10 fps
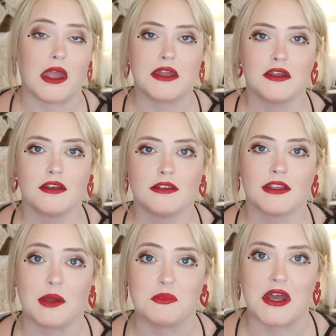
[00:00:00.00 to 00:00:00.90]
Right,
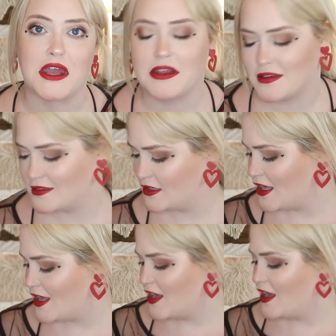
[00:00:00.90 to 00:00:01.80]
camera died.
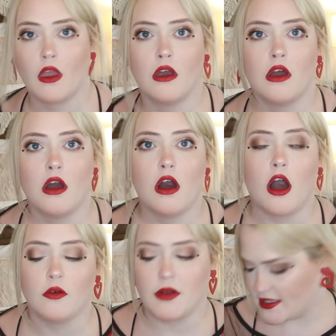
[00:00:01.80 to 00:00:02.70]

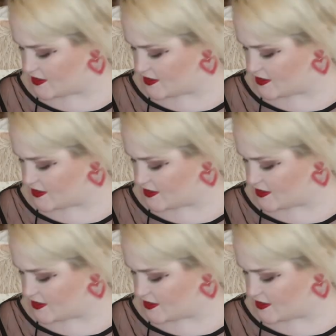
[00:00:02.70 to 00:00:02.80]
All right,